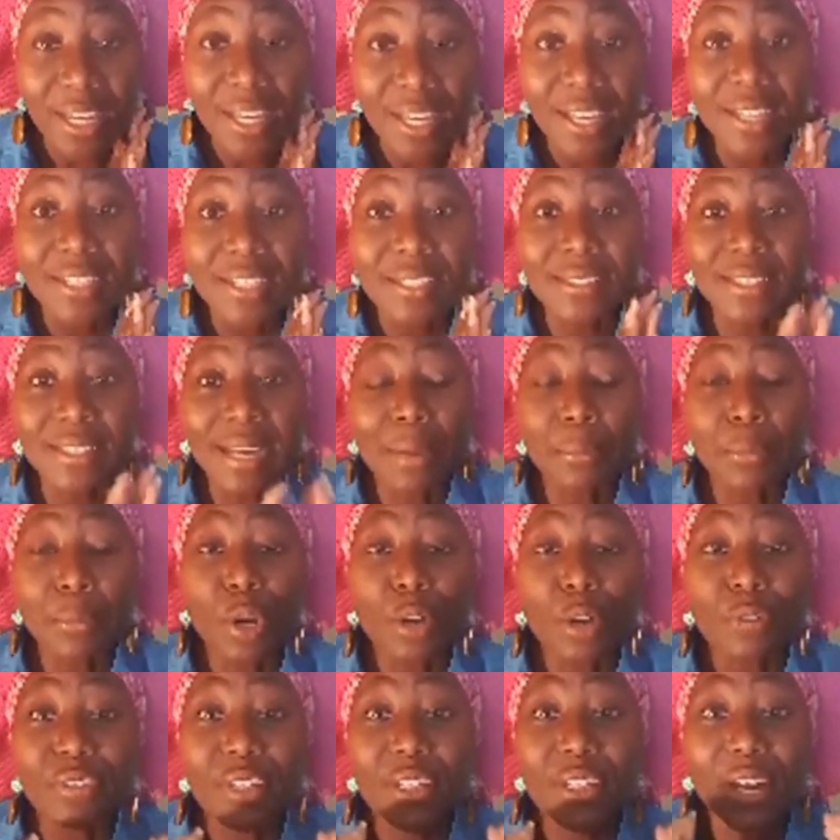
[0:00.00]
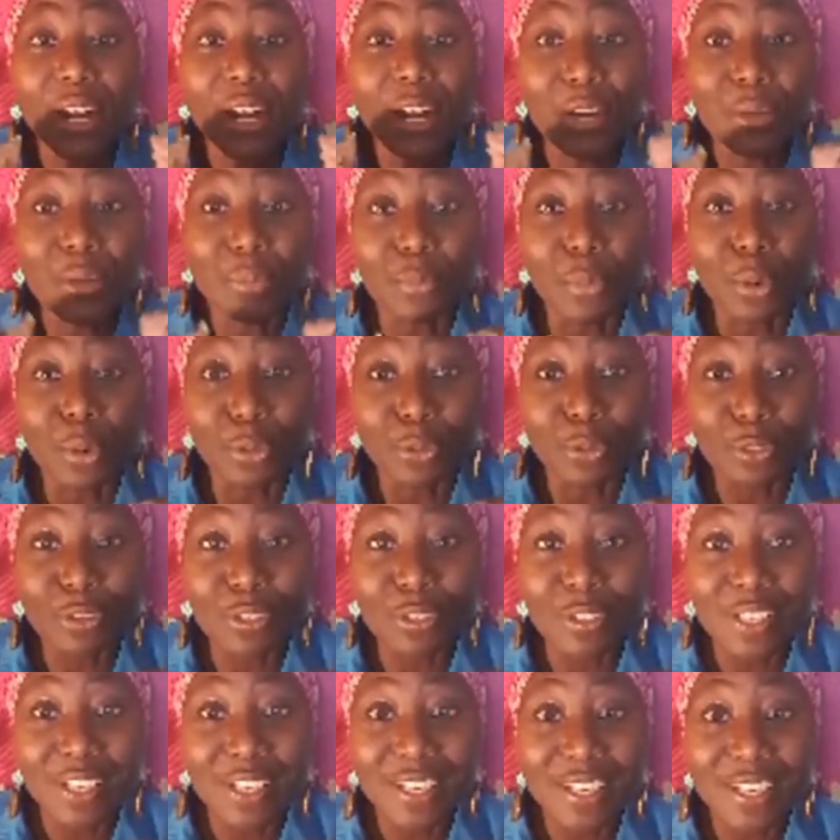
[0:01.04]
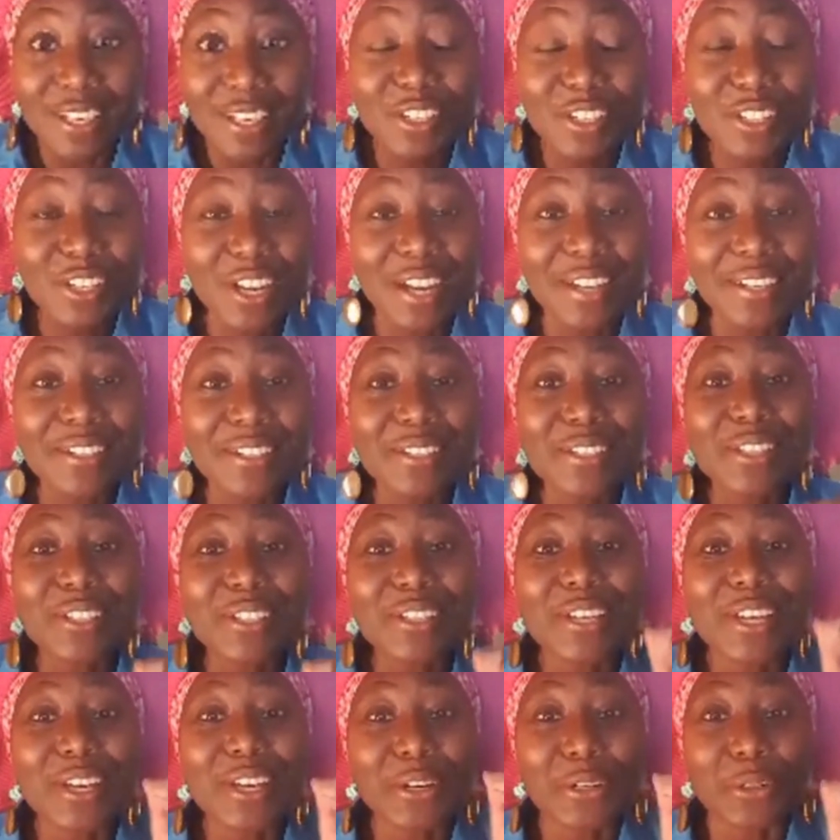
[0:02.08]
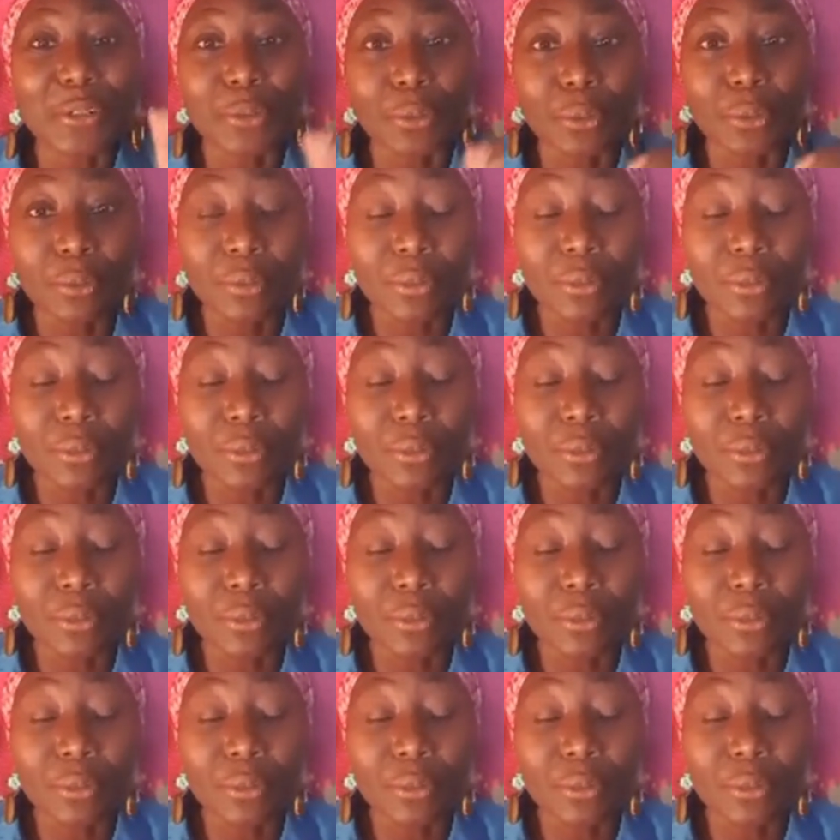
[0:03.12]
Some of the animals started to echo,